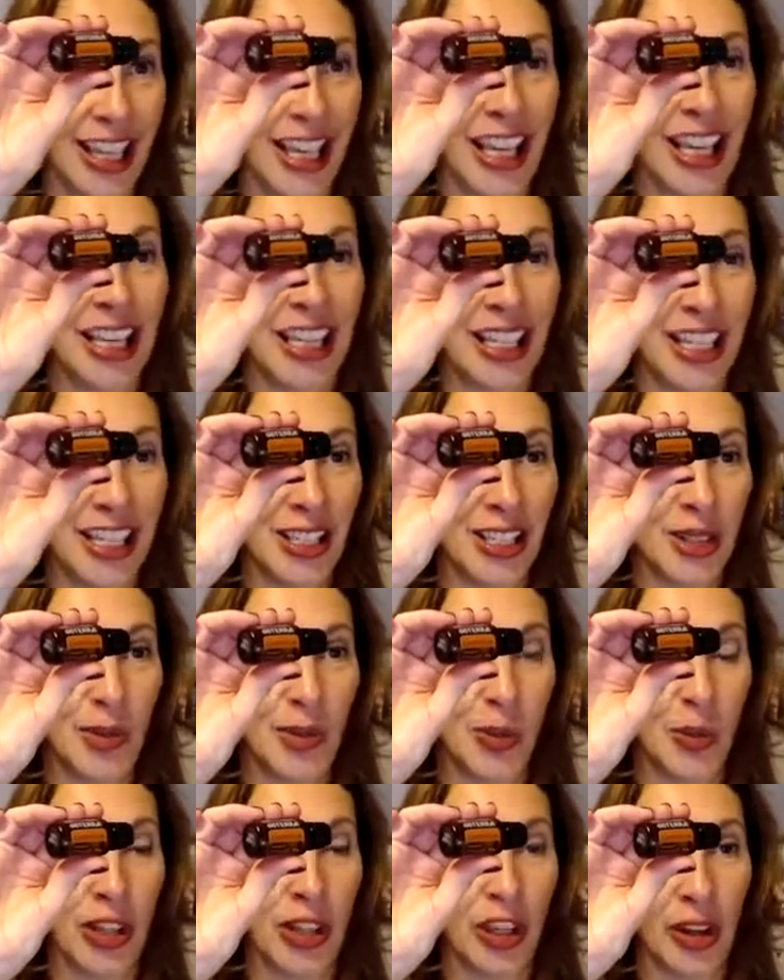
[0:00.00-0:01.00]
It
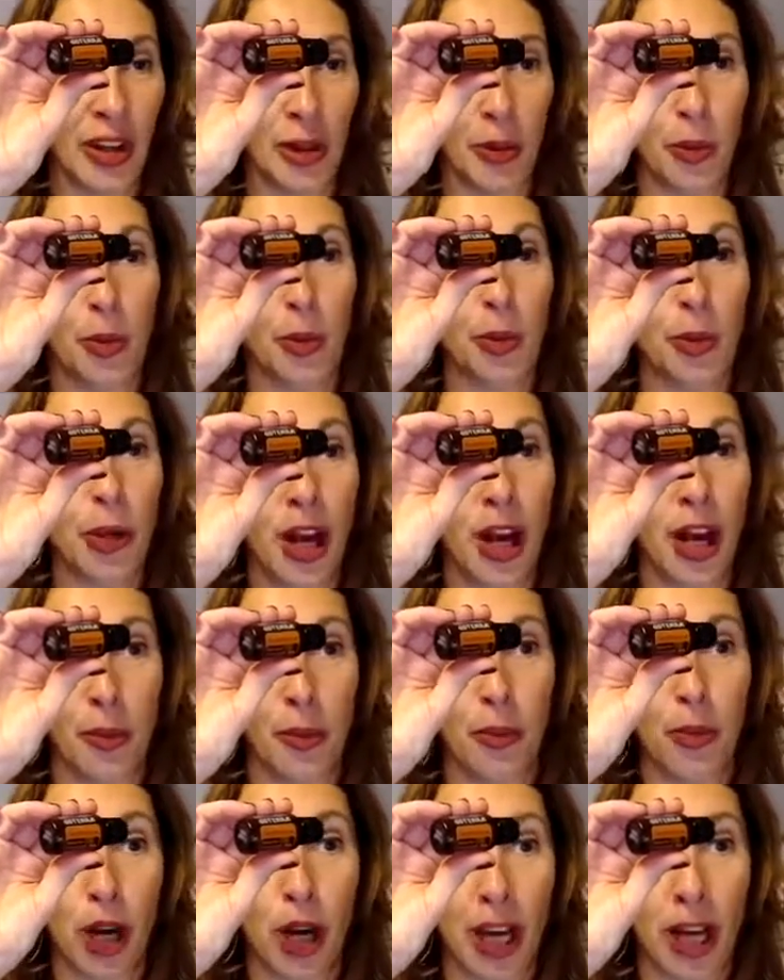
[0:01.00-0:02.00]
is, we call
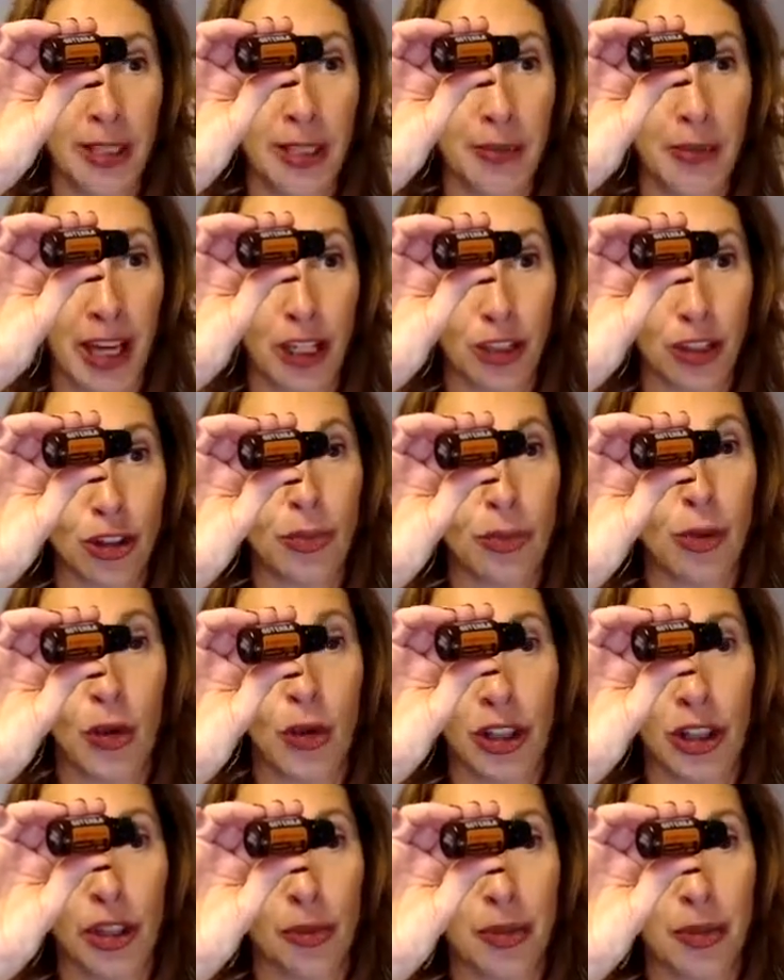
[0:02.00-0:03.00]
a broad spectrum
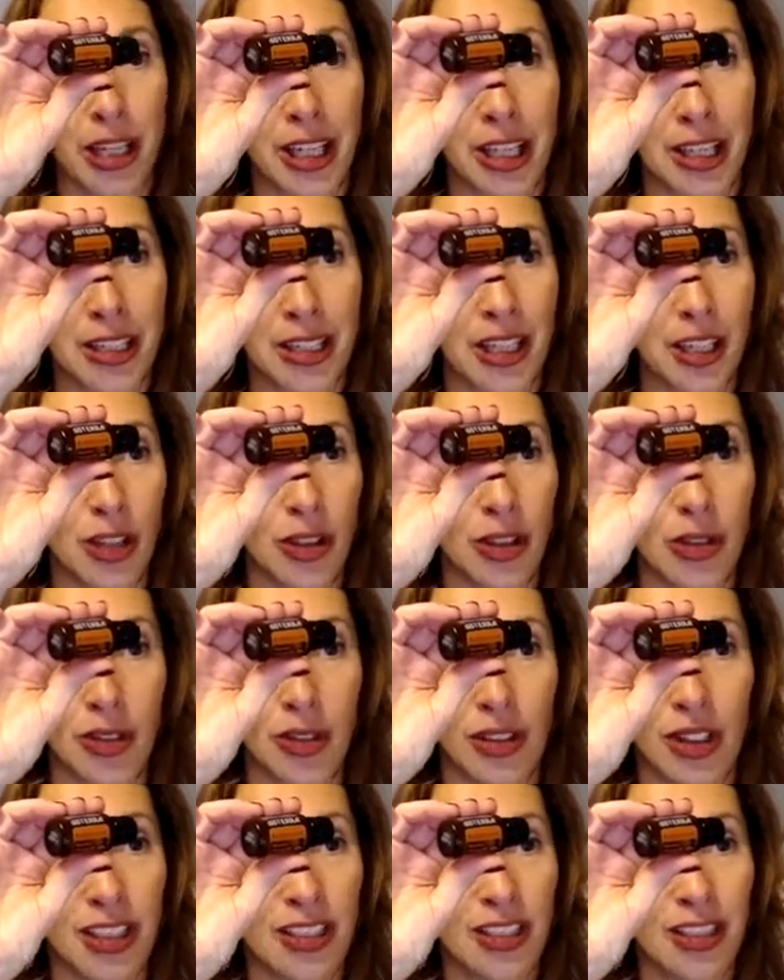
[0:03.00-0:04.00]
oil because
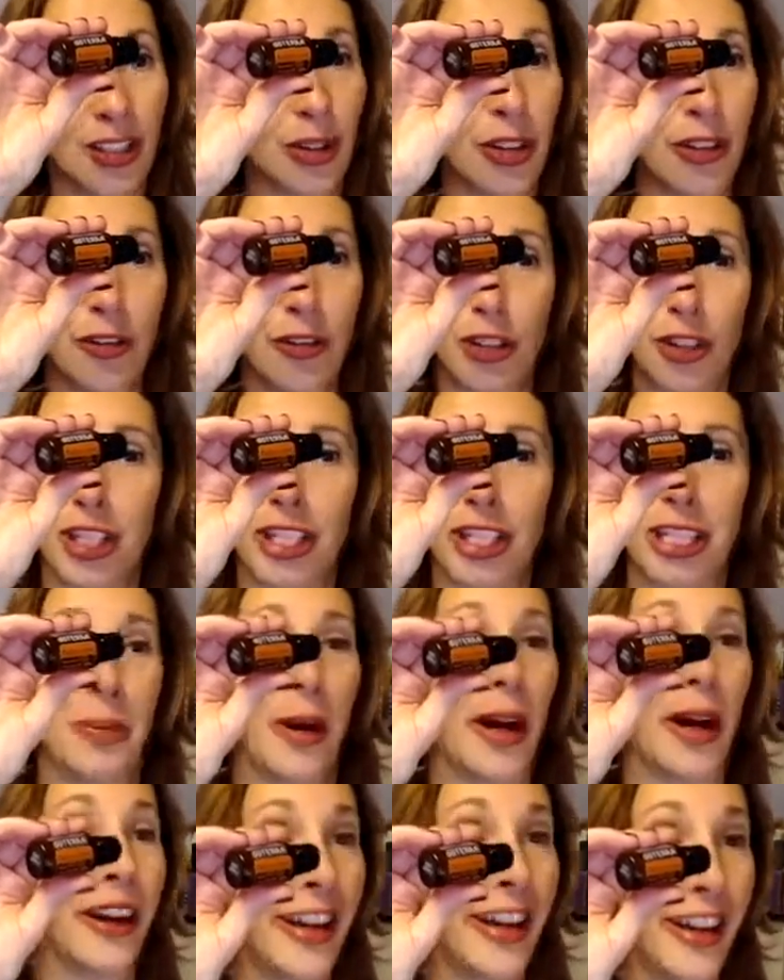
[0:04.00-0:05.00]
it's good for just
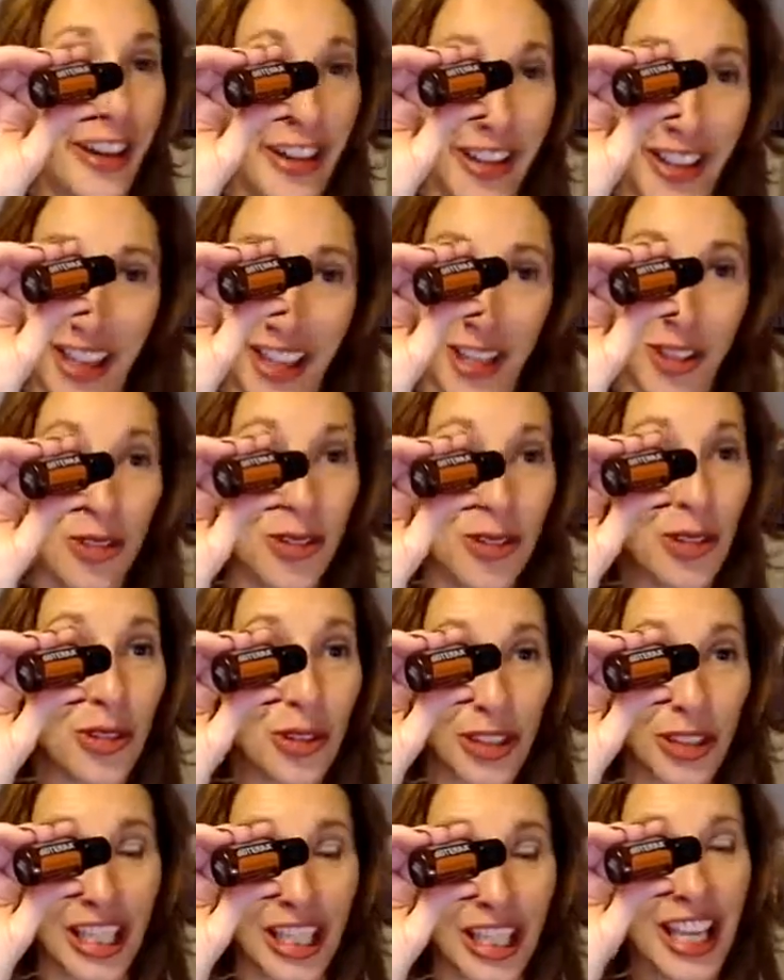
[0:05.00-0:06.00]
about anything,
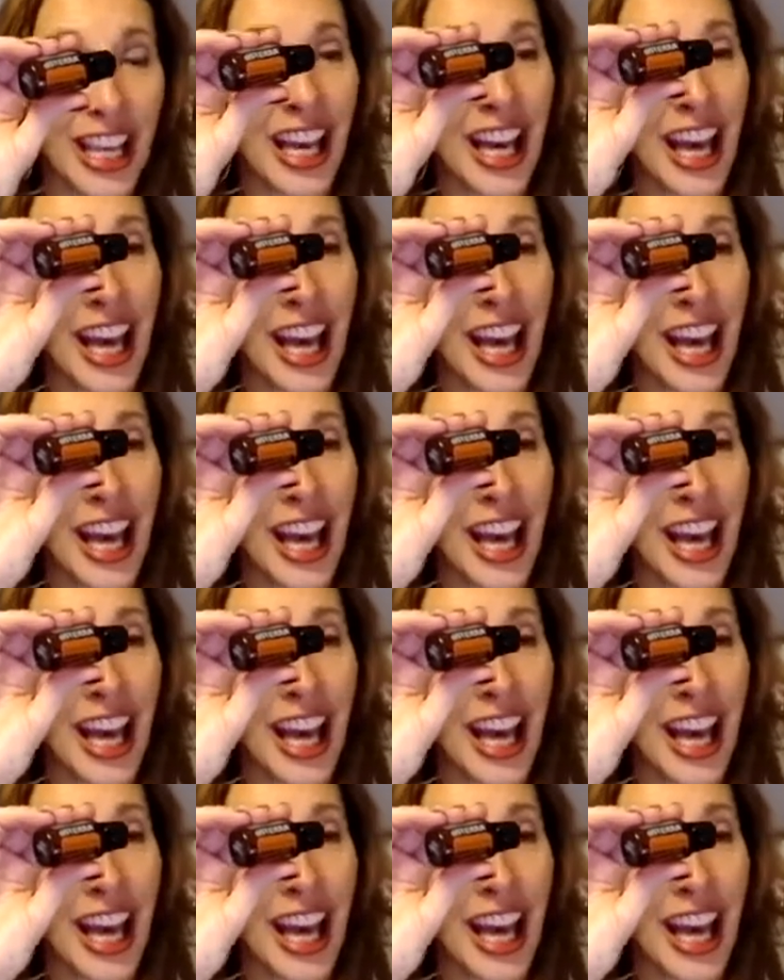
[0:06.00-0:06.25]
truly.